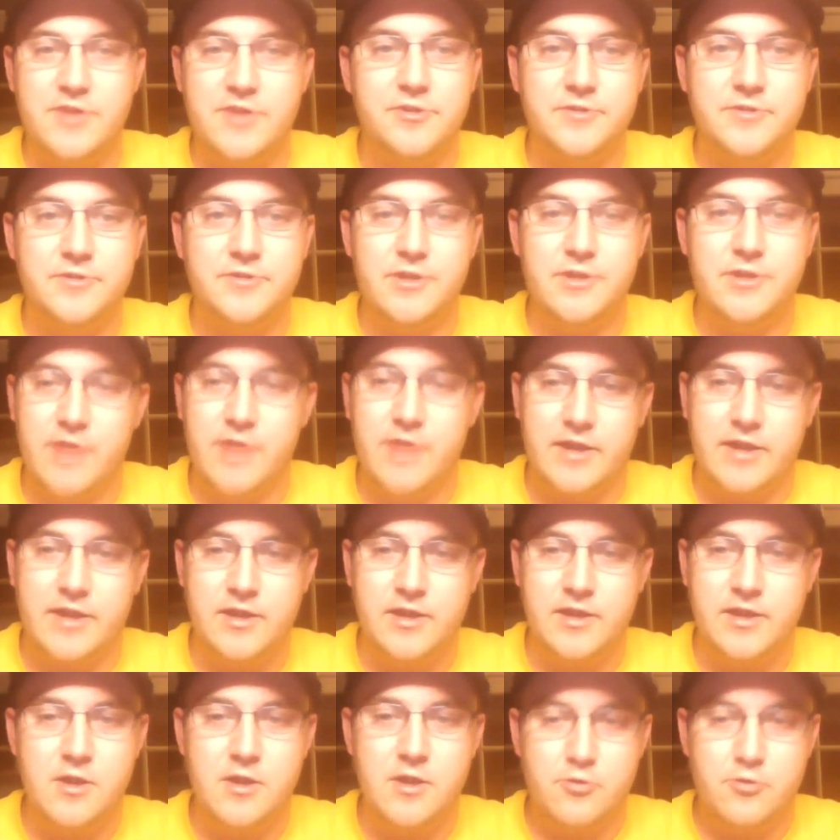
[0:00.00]
So,
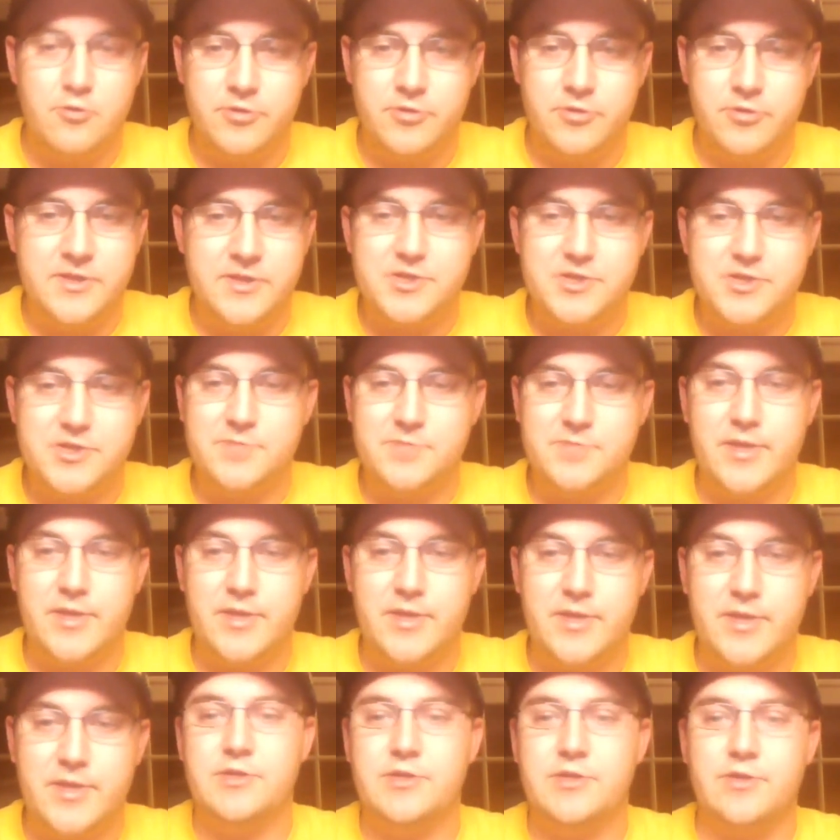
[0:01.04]
really just pick
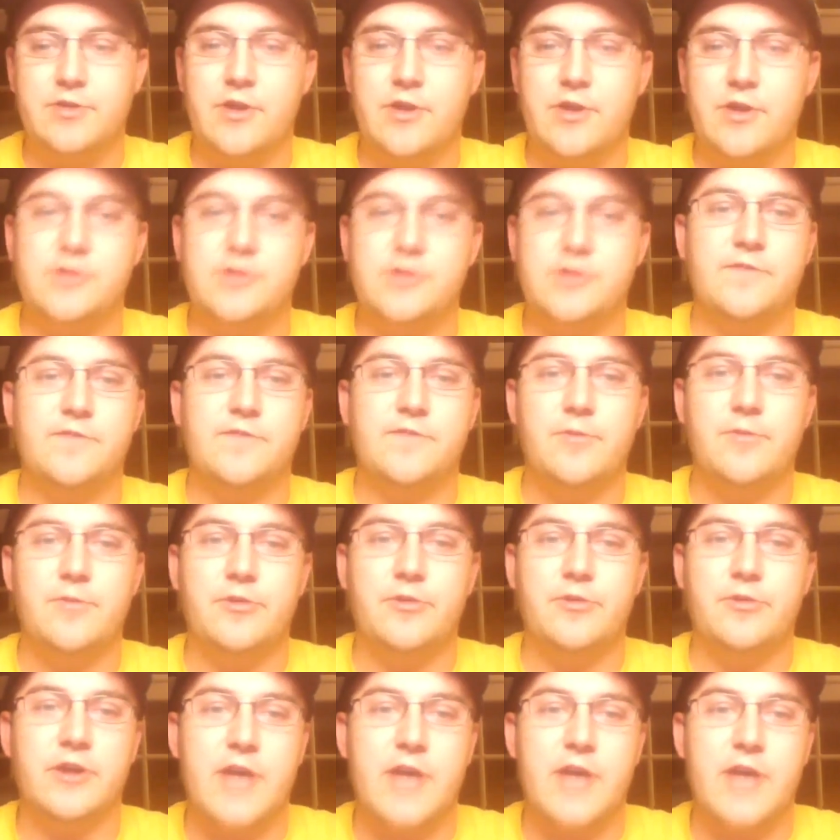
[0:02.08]
2 of those if you're building a
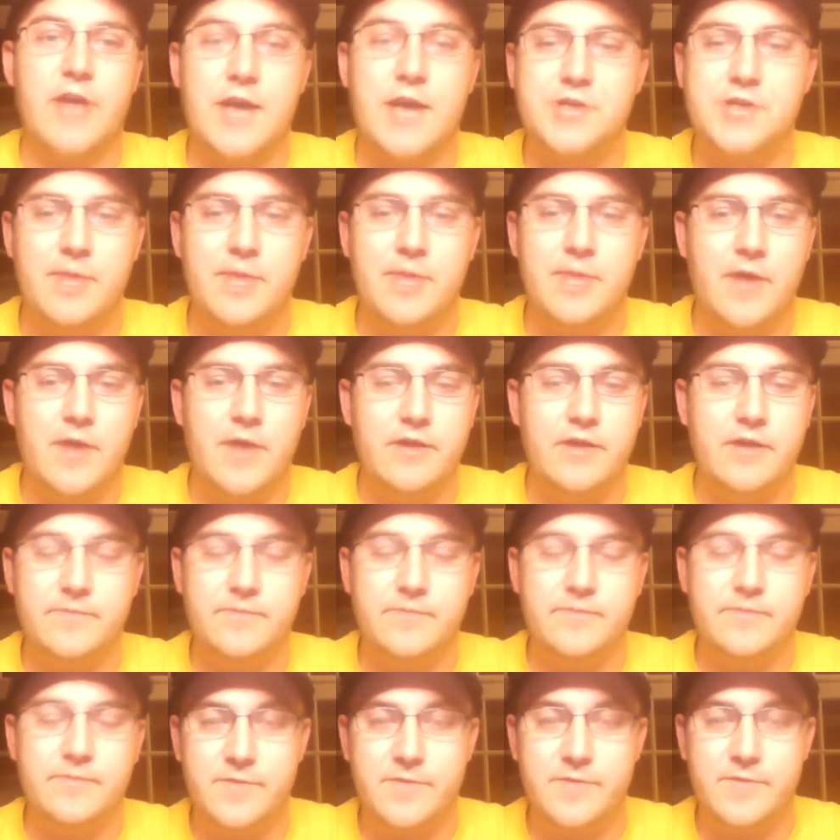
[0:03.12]
cash game lineup for
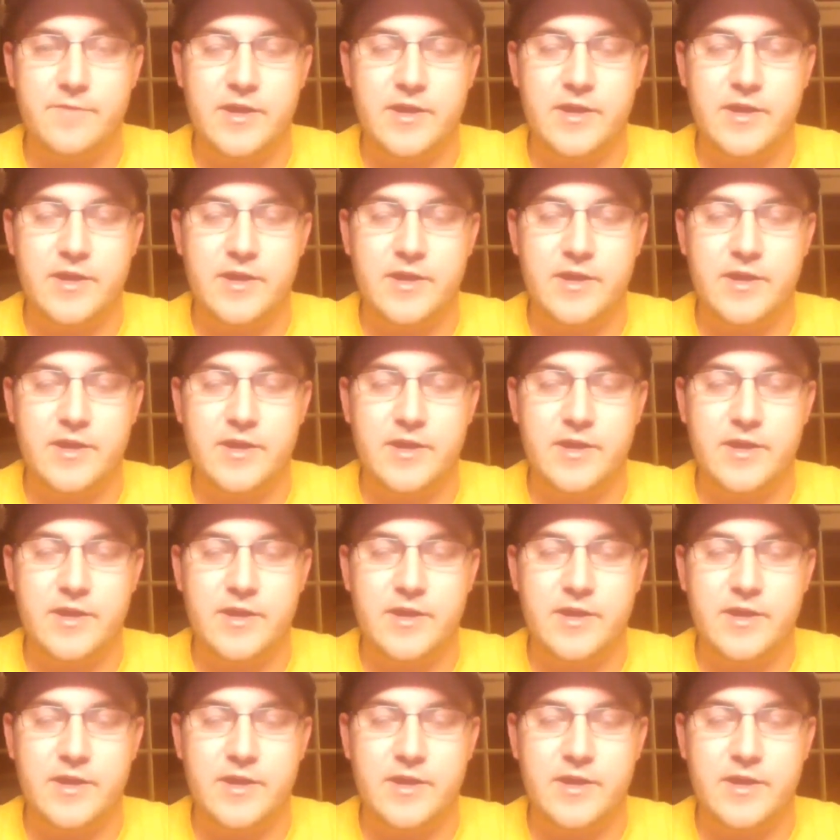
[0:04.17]
me.